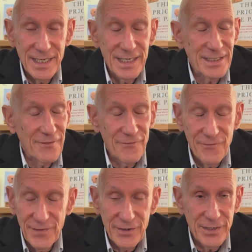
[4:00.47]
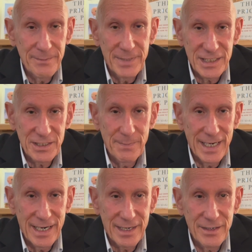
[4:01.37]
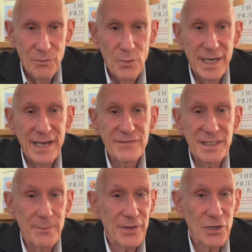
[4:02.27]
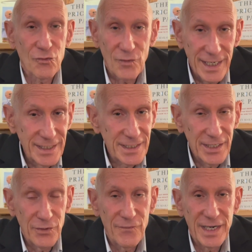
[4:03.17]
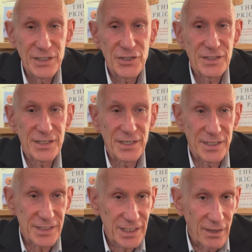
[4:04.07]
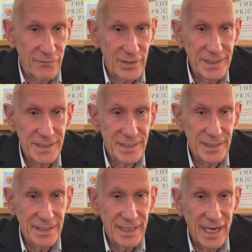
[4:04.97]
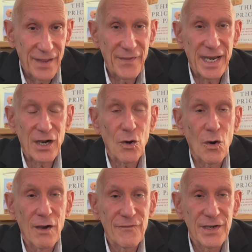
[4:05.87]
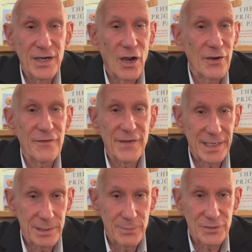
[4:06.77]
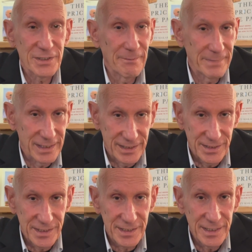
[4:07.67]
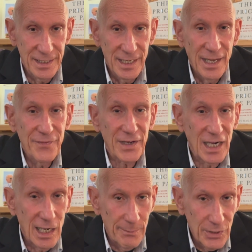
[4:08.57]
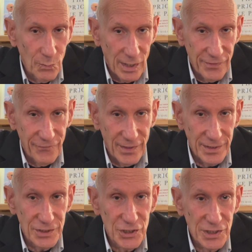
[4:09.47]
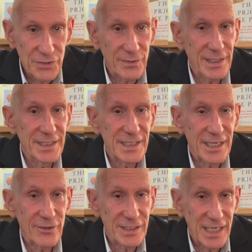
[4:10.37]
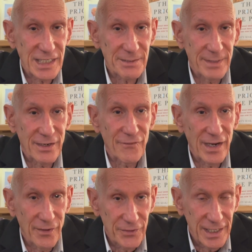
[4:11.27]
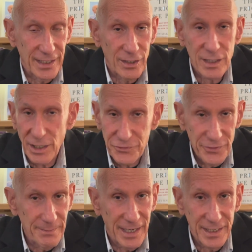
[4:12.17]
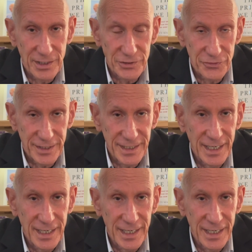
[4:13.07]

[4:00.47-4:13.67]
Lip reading: is a very mixed bag. We have some of the greatest innovations and discoveries, and they are often unavailable to millions. The Commonwealth Fund just released their assessment of healthcare country by country,